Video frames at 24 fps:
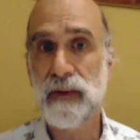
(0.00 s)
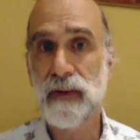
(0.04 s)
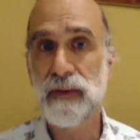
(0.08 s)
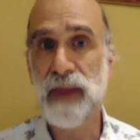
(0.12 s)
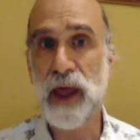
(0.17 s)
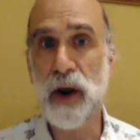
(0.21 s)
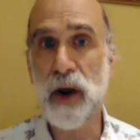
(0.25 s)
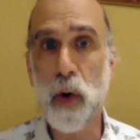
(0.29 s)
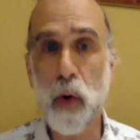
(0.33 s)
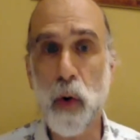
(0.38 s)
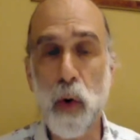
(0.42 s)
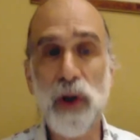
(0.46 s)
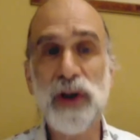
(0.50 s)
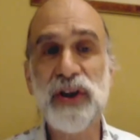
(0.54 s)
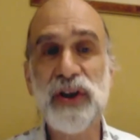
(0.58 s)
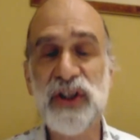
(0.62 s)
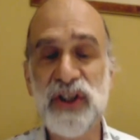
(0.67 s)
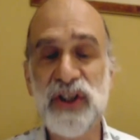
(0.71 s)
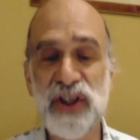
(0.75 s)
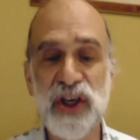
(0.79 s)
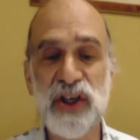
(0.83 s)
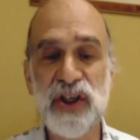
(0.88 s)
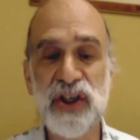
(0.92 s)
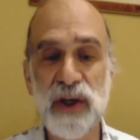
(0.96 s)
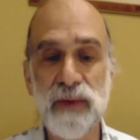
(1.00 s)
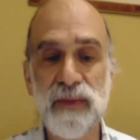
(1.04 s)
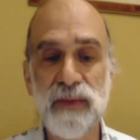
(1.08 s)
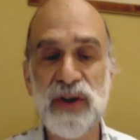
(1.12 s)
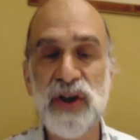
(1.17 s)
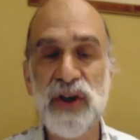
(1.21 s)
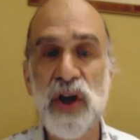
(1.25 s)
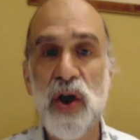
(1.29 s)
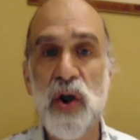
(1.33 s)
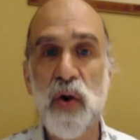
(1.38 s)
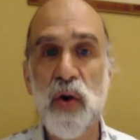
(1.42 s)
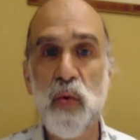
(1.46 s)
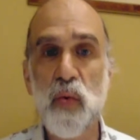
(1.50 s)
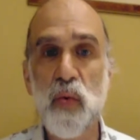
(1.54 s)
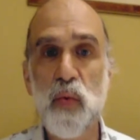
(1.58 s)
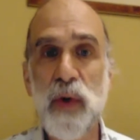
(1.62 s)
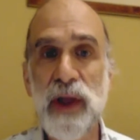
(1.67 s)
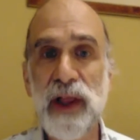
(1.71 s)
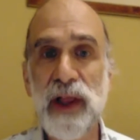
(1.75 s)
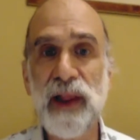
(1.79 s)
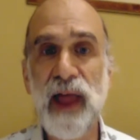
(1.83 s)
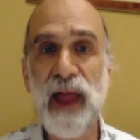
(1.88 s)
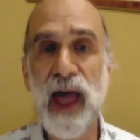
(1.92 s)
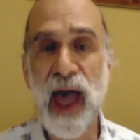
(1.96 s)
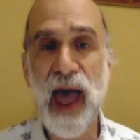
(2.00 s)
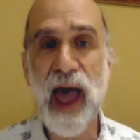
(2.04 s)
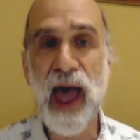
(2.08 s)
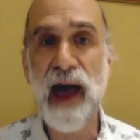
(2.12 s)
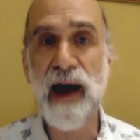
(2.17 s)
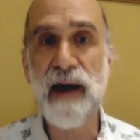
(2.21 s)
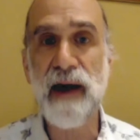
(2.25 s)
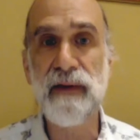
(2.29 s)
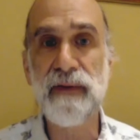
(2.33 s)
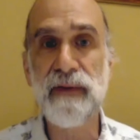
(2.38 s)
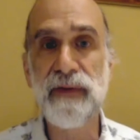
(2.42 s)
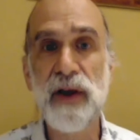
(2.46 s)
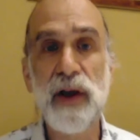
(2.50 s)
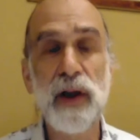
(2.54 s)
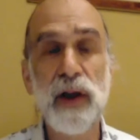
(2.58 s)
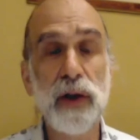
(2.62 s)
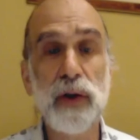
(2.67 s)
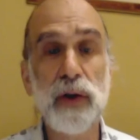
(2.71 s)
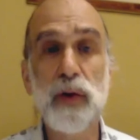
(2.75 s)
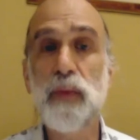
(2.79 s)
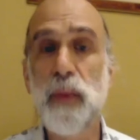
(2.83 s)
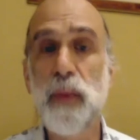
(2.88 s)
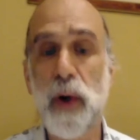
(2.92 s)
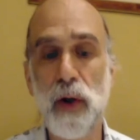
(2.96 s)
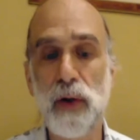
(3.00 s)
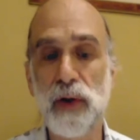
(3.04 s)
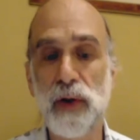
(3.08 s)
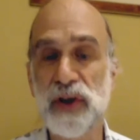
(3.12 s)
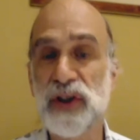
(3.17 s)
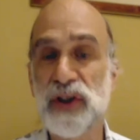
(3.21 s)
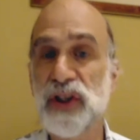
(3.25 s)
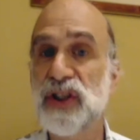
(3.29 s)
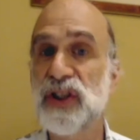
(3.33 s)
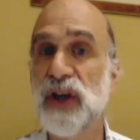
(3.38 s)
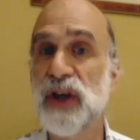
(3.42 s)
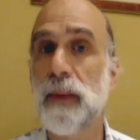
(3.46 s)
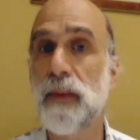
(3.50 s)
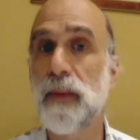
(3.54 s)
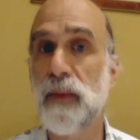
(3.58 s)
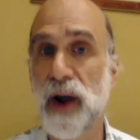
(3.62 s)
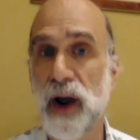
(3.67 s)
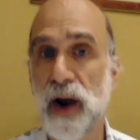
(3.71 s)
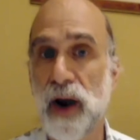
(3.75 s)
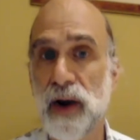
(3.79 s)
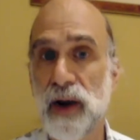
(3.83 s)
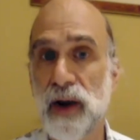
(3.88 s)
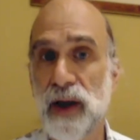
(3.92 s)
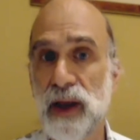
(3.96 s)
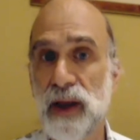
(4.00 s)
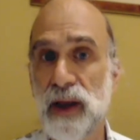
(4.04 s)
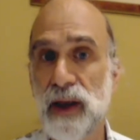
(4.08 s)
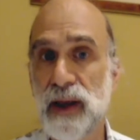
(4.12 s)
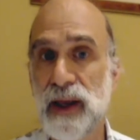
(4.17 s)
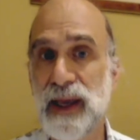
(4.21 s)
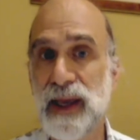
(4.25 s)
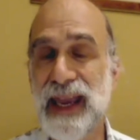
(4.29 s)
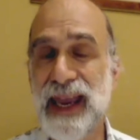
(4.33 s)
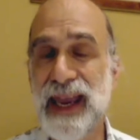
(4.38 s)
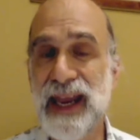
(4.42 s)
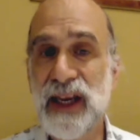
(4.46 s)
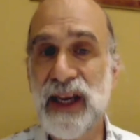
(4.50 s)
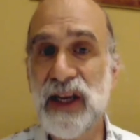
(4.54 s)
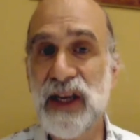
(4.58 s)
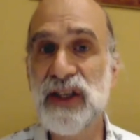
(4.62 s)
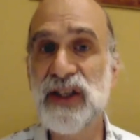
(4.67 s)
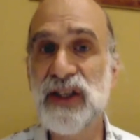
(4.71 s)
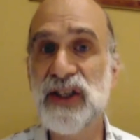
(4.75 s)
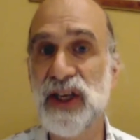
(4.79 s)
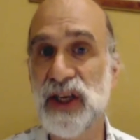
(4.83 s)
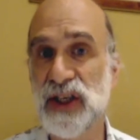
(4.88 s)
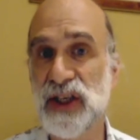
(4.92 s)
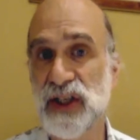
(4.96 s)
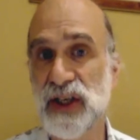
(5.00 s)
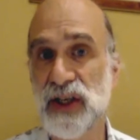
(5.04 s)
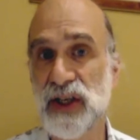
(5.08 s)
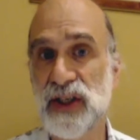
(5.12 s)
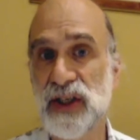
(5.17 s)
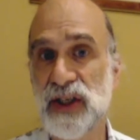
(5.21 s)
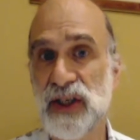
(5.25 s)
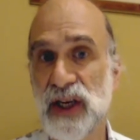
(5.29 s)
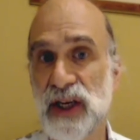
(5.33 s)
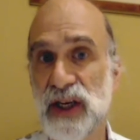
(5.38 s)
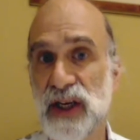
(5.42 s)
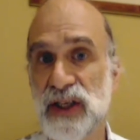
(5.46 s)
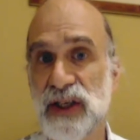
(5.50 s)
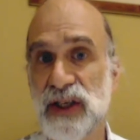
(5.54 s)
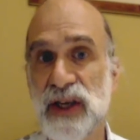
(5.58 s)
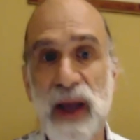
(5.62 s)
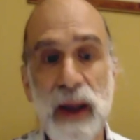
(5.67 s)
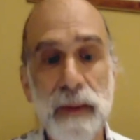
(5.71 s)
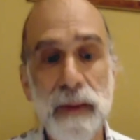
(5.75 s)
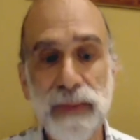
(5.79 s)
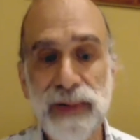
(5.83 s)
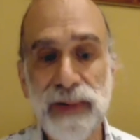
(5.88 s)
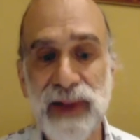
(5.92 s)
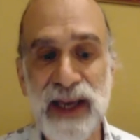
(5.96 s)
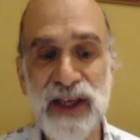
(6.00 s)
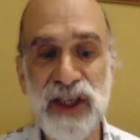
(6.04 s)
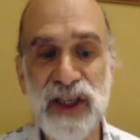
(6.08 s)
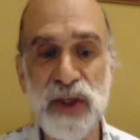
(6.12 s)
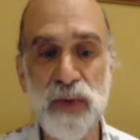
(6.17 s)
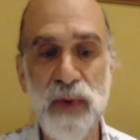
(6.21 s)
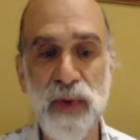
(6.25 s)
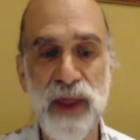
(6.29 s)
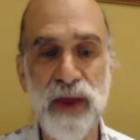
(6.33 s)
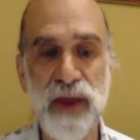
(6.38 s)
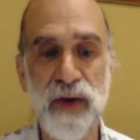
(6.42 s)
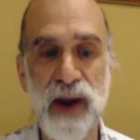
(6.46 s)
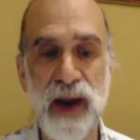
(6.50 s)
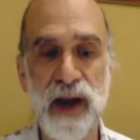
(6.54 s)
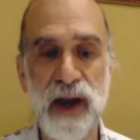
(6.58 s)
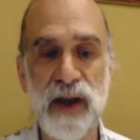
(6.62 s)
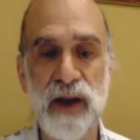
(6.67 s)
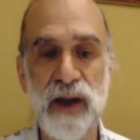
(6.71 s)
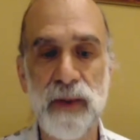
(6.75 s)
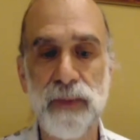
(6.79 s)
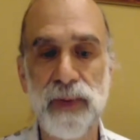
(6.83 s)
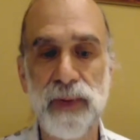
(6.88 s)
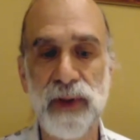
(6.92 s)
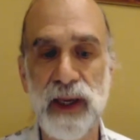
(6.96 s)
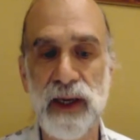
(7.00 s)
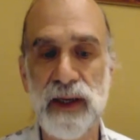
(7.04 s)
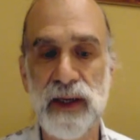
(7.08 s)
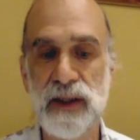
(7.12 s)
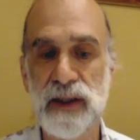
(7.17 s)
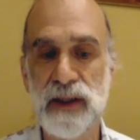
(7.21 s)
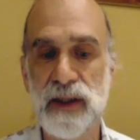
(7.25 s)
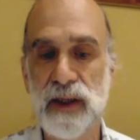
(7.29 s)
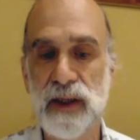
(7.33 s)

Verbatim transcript: that all systems will have loopholes somewhere, inconsistencies, places where they're incomplete.